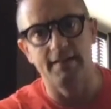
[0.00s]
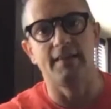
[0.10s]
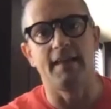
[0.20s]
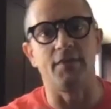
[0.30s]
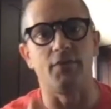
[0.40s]

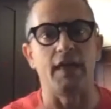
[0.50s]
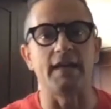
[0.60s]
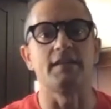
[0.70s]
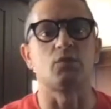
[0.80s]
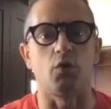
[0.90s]
And that
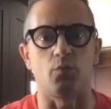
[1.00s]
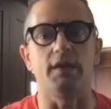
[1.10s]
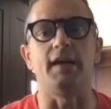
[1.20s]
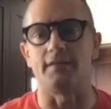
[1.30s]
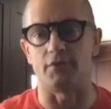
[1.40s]
is what we're
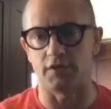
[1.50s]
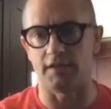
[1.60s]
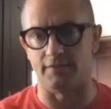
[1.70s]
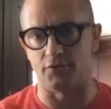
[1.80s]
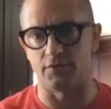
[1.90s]
going to
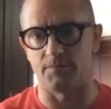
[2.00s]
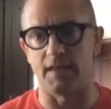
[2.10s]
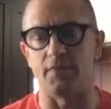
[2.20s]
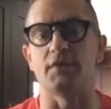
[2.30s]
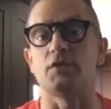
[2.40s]
change.
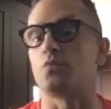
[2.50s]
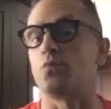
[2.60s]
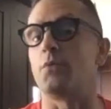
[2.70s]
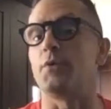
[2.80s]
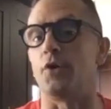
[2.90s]
And this is where
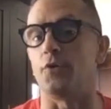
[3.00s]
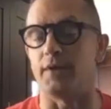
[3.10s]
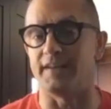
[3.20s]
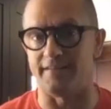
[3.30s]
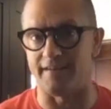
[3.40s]
we
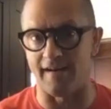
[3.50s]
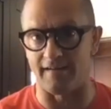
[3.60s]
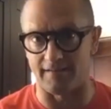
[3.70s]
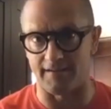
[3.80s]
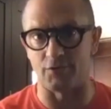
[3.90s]
already
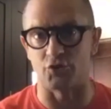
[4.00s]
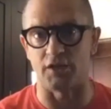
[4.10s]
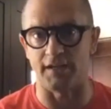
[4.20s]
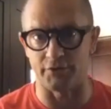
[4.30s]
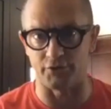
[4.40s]
are and
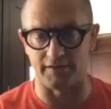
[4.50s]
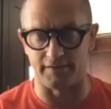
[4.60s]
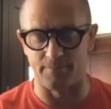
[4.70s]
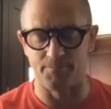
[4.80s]
changing it.